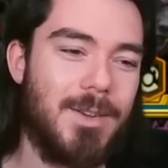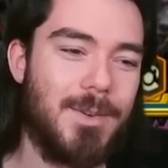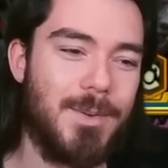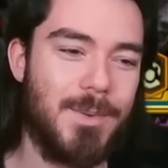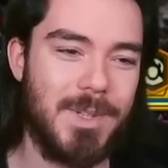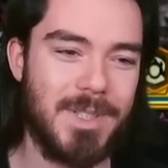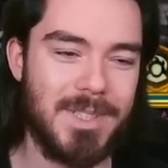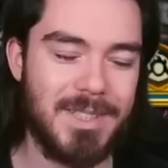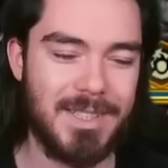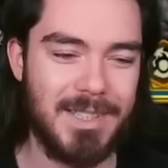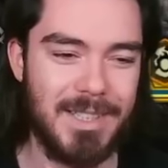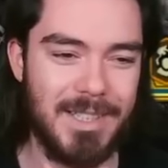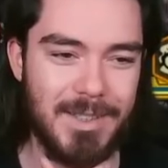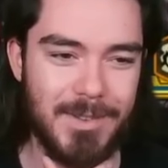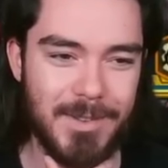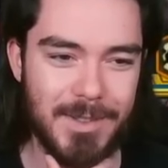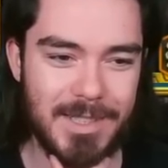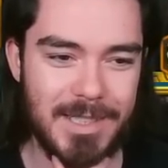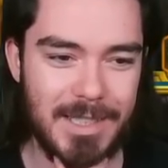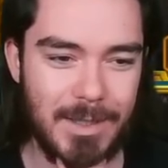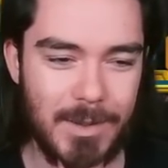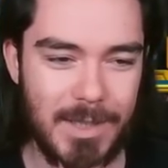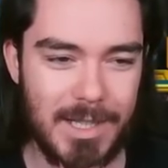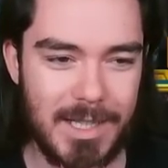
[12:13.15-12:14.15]
We'll see. We'll
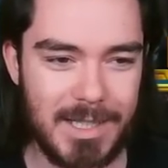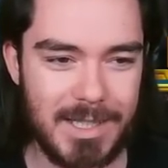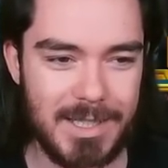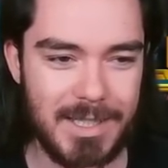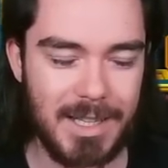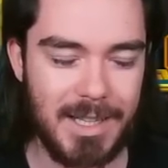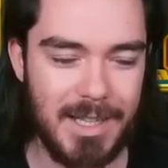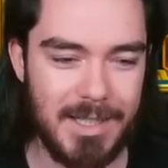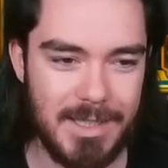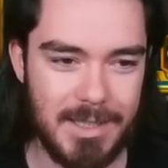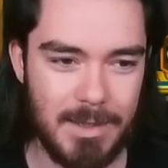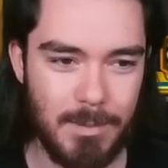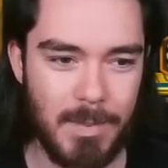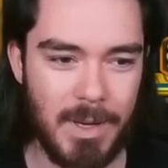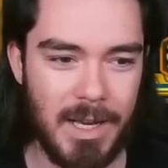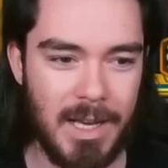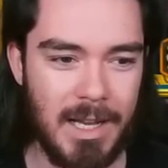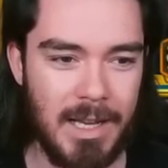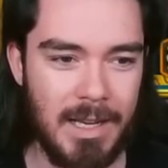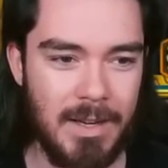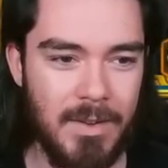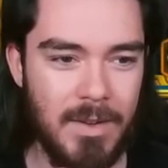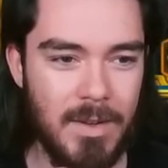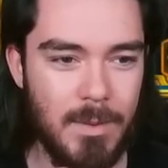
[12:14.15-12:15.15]
see what he decides to
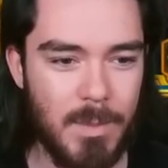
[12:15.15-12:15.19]
ban.